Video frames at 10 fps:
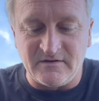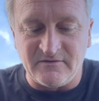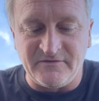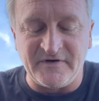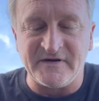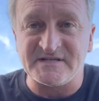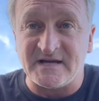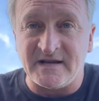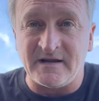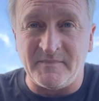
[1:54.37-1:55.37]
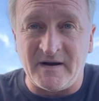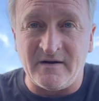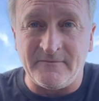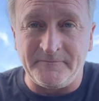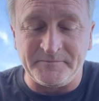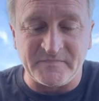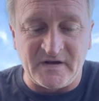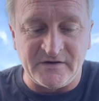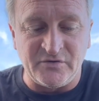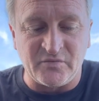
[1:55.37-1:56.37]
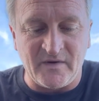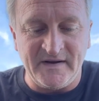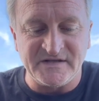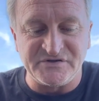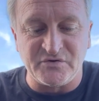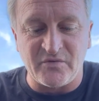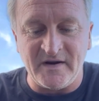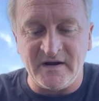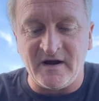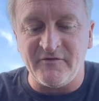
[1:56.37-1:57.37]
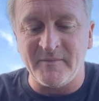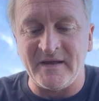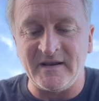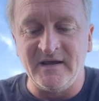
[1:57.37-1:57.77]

very exciting about Ukraine is Ukraine government,